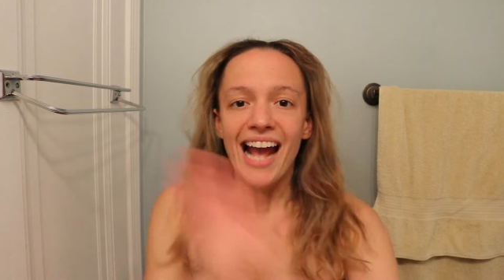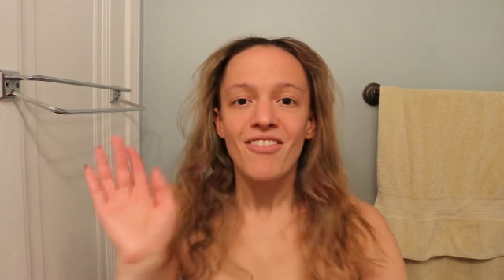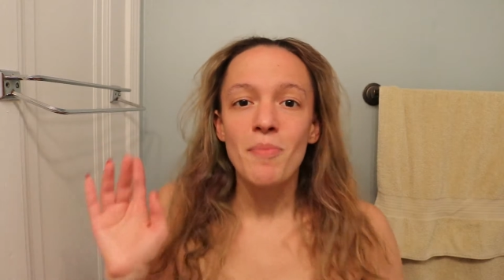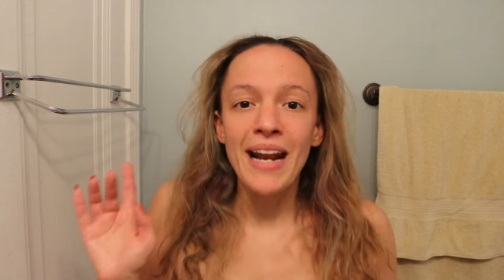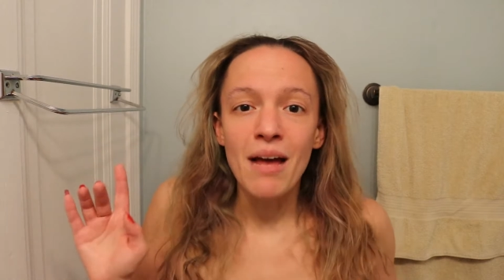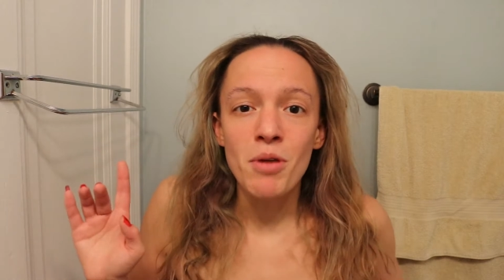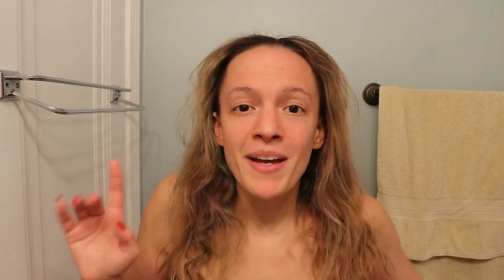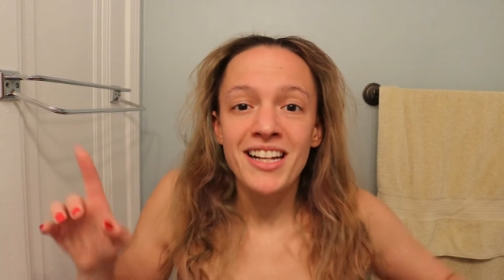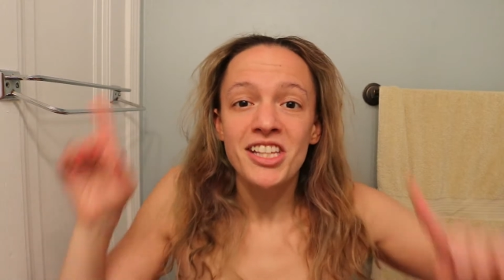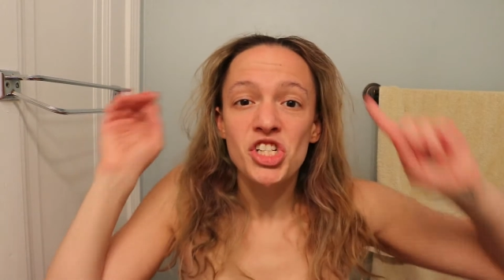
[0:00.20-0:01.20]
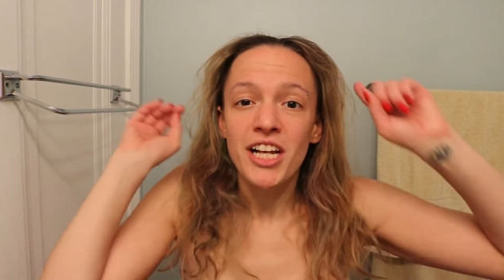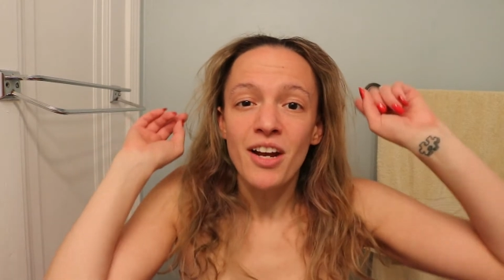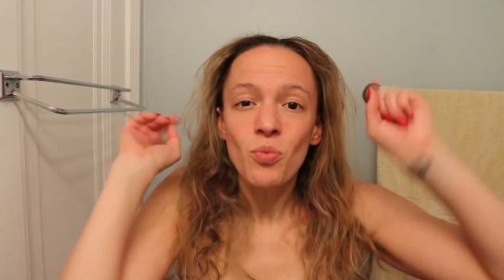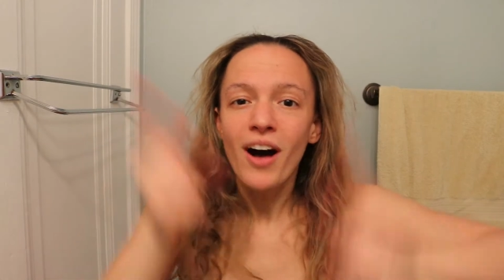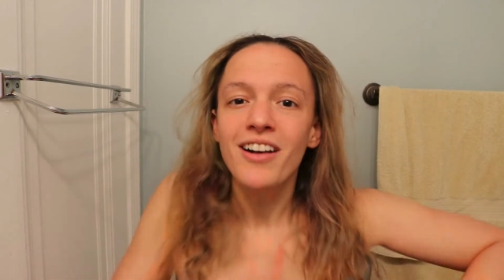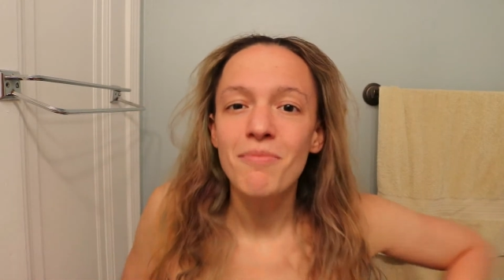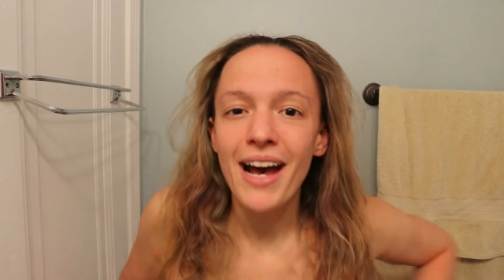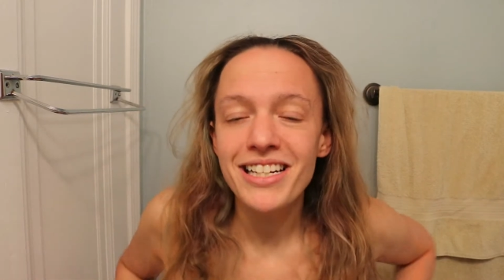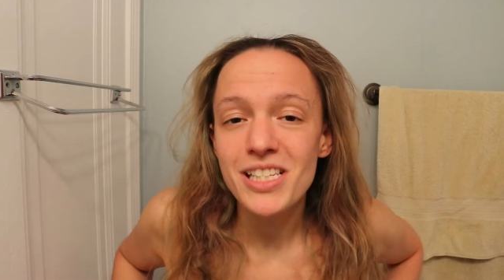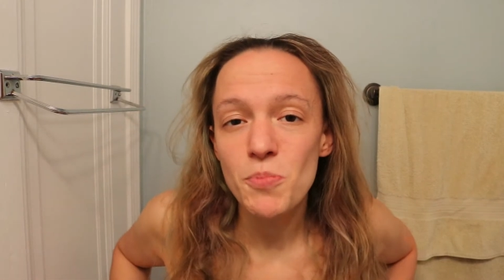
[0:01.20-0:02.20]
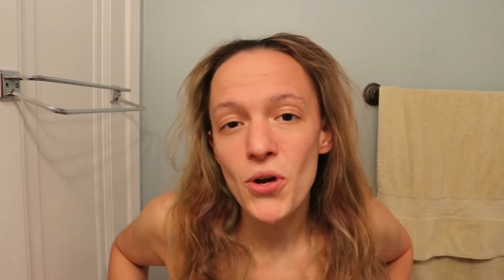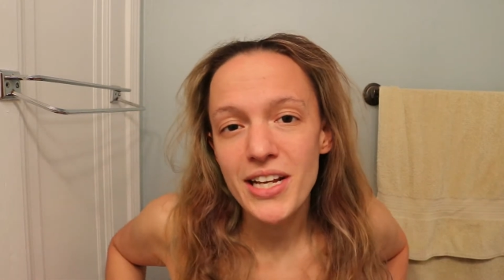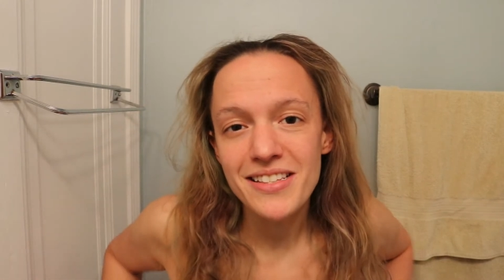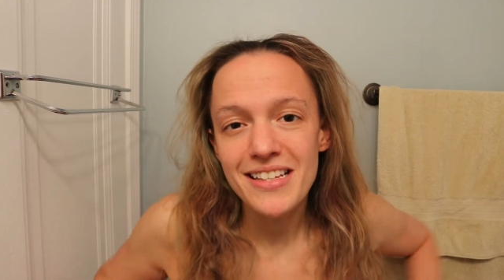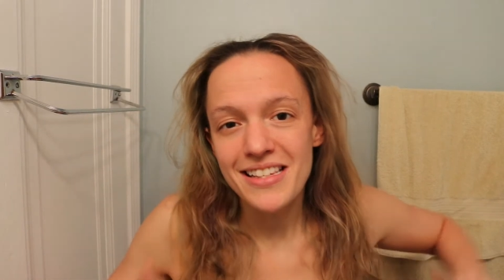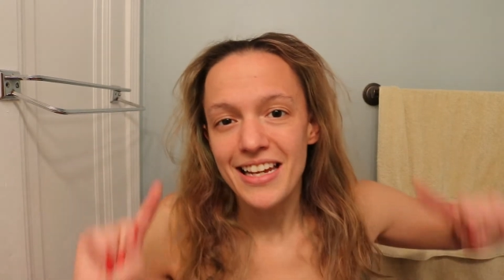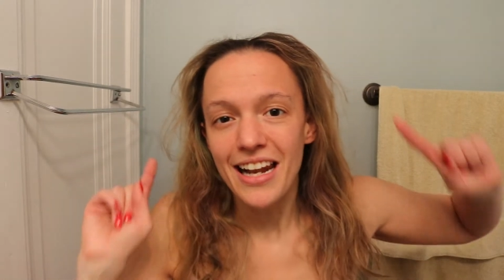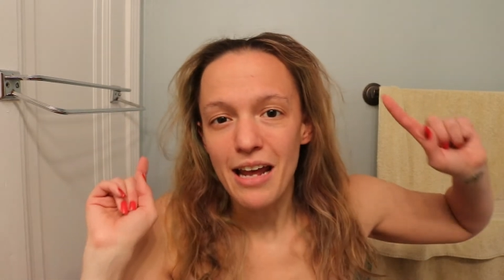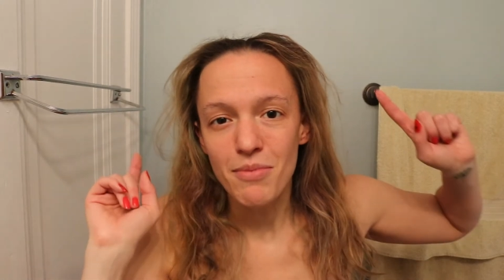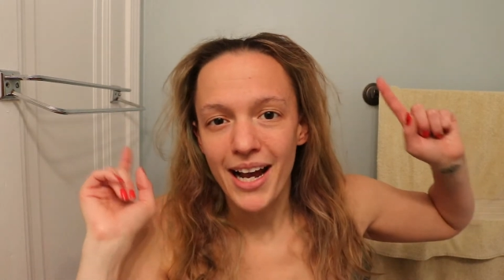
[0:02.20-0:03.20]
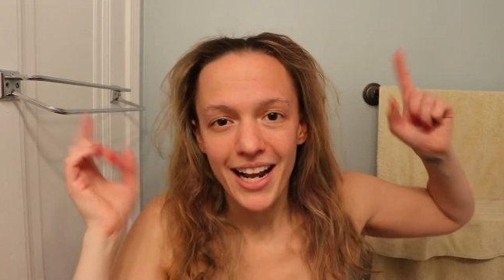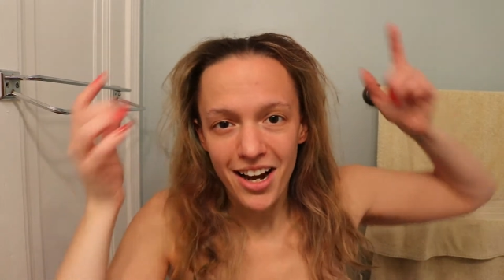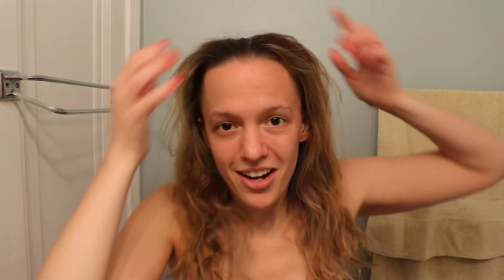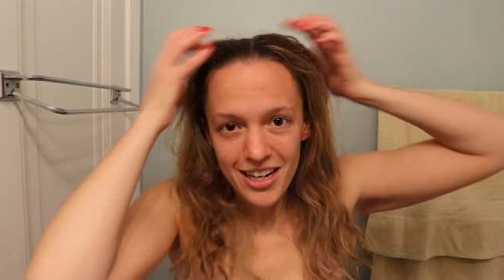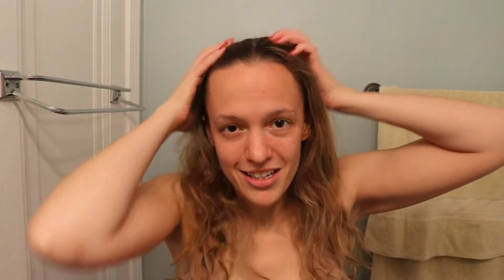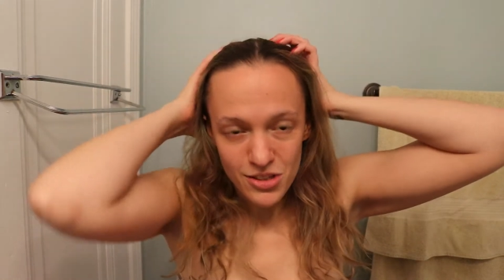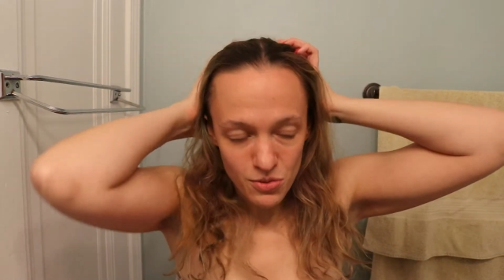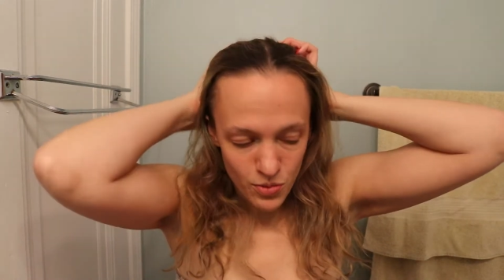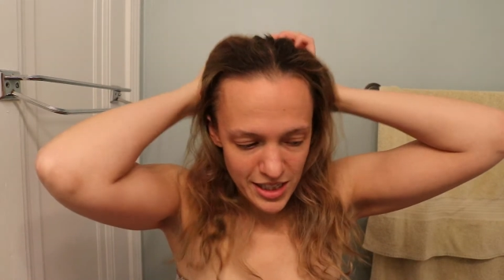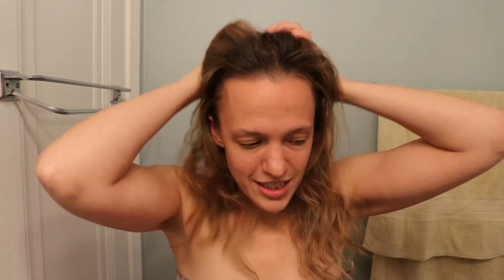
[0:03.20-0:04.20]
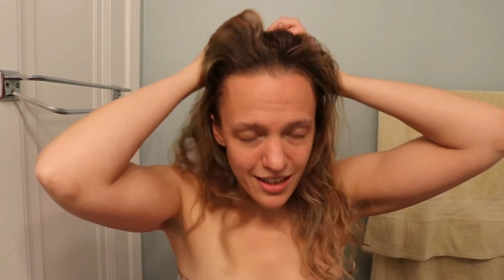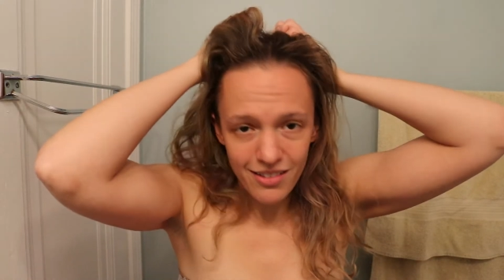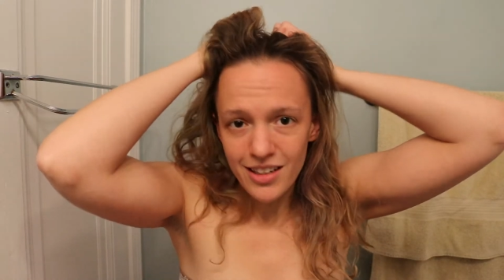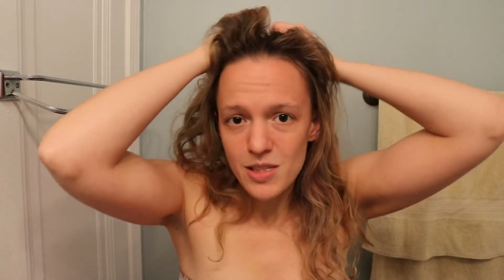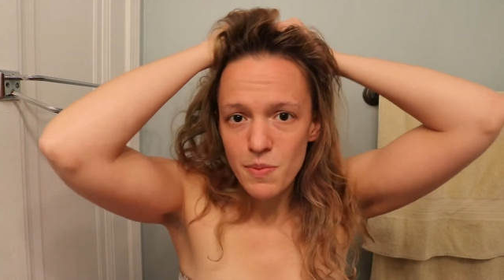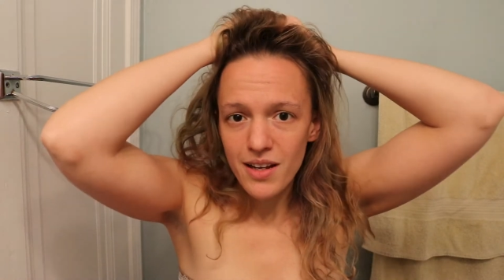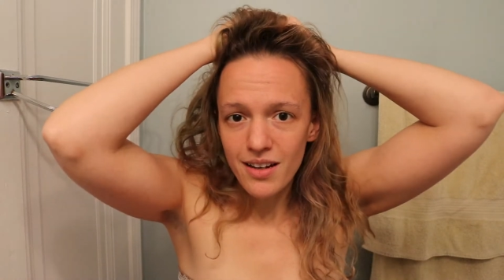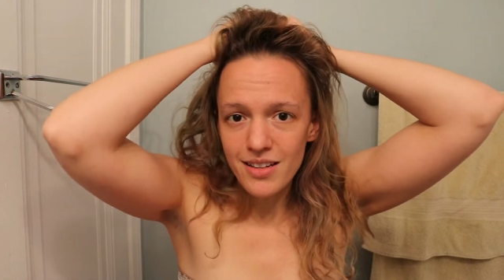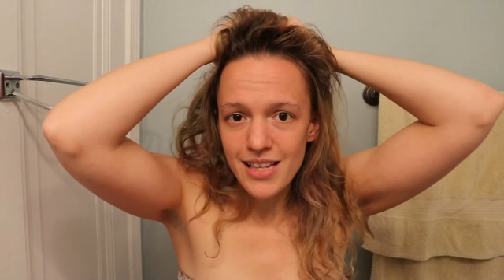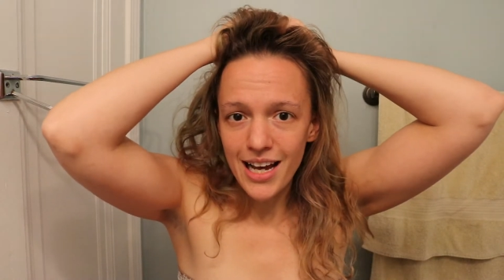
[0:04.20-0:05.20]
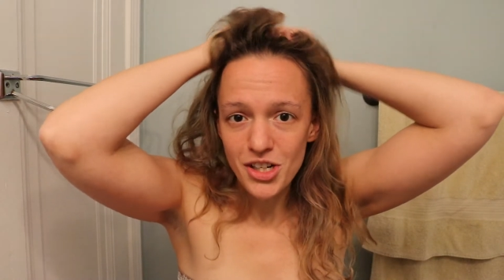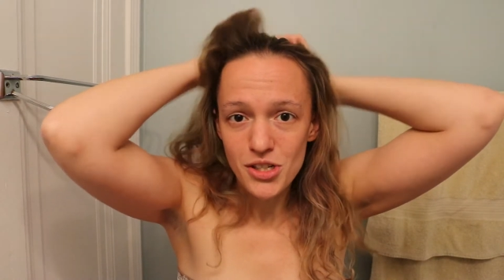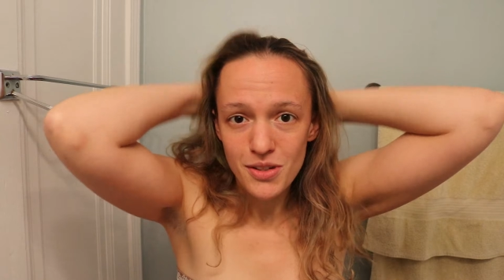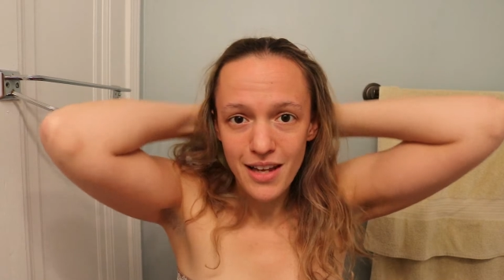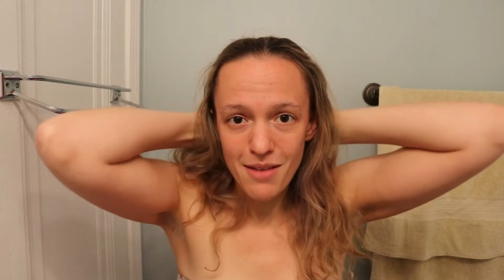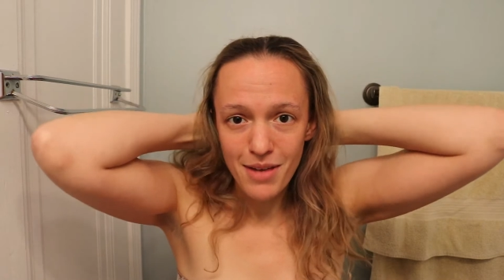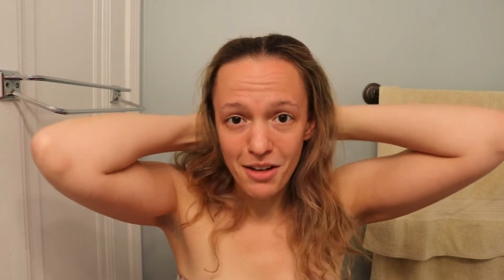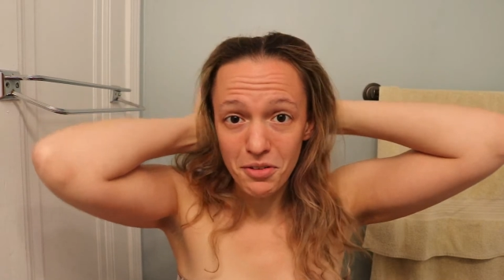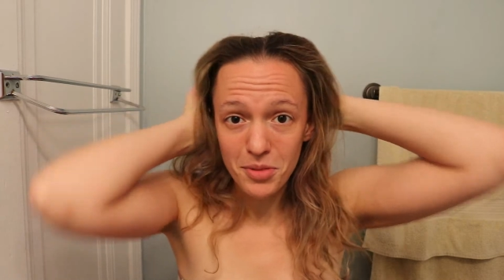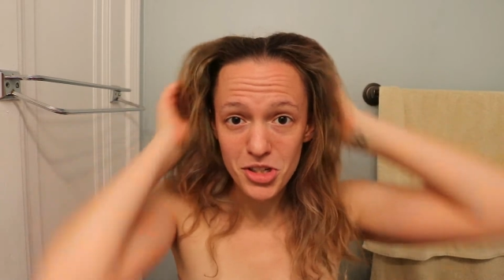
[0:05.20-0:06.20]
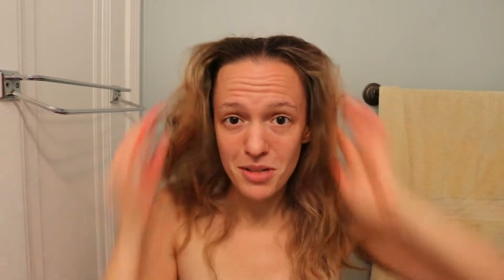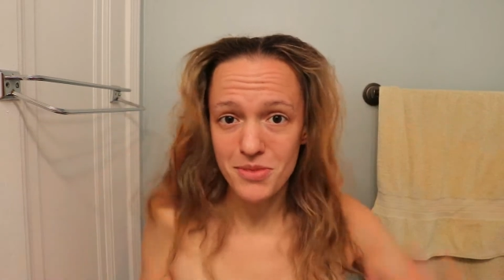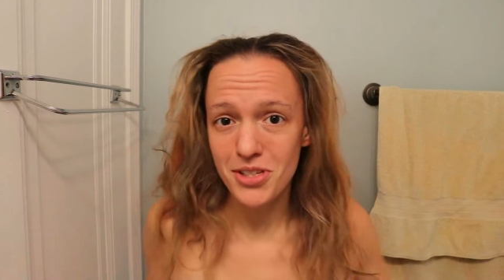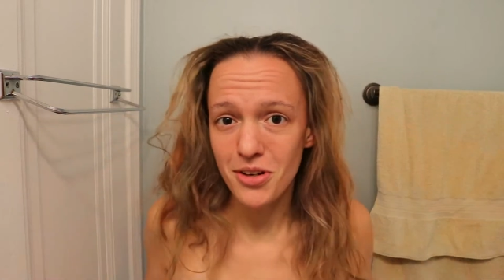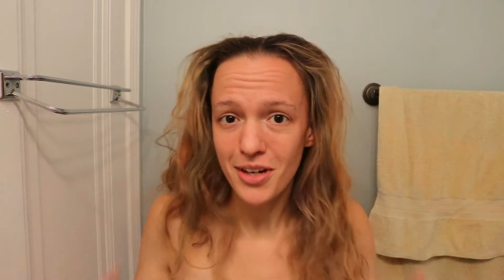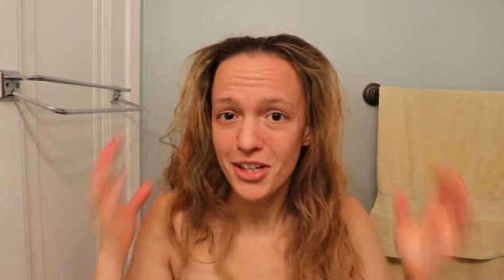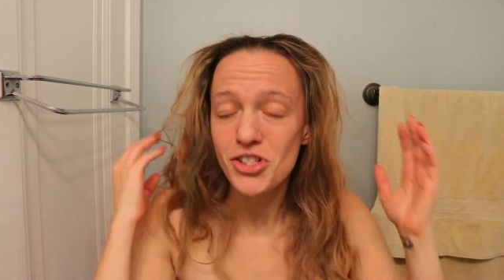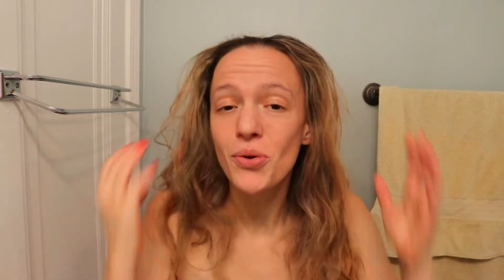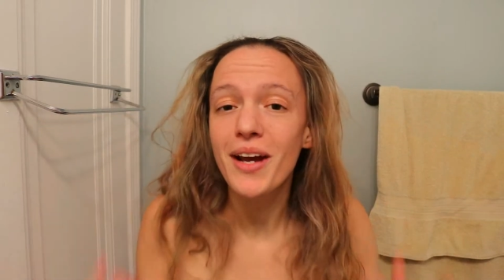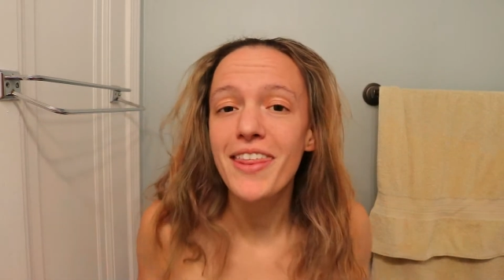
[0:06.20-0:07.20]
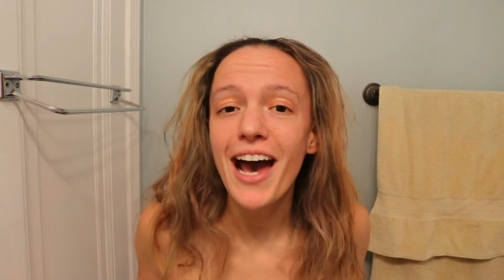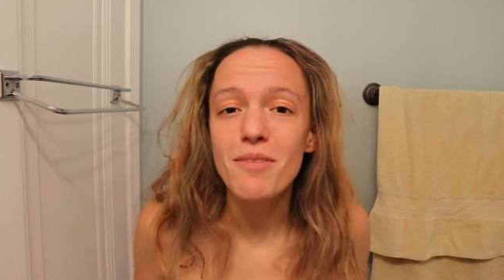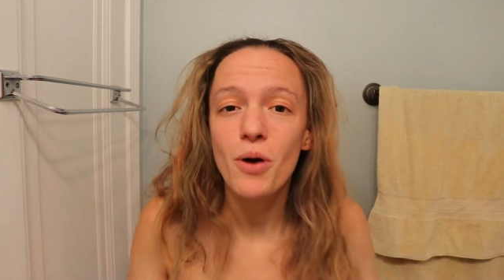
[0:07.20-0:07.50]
everybody, I'm Amanda the G and welcome back to spooky season. And my hair is ridiculous because I just came back from the gym, so enjoy that.